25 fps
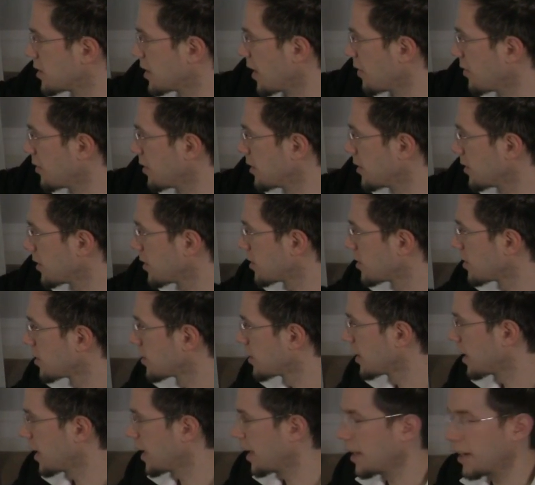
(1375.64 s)
7th,
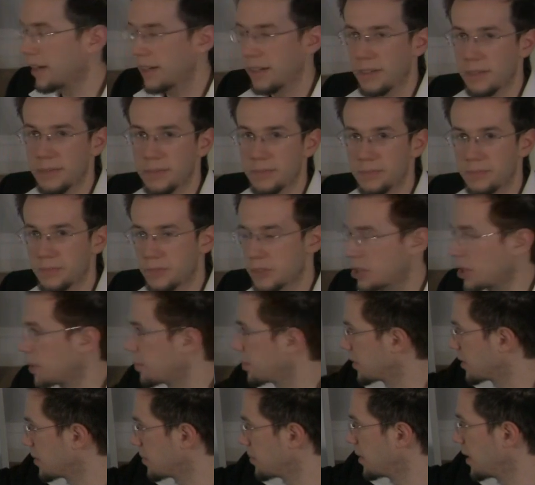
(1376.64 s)
okay? So I
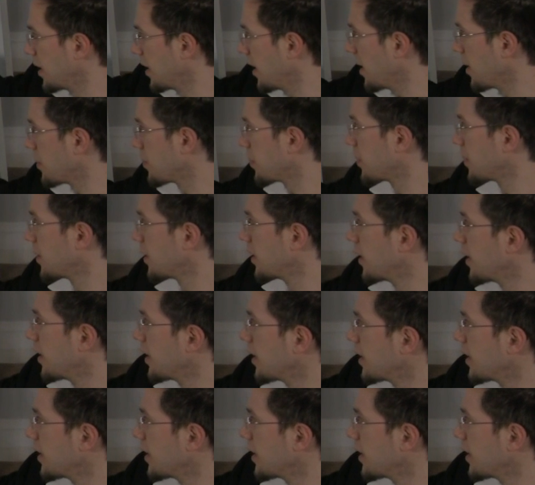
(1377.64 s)
put the B up.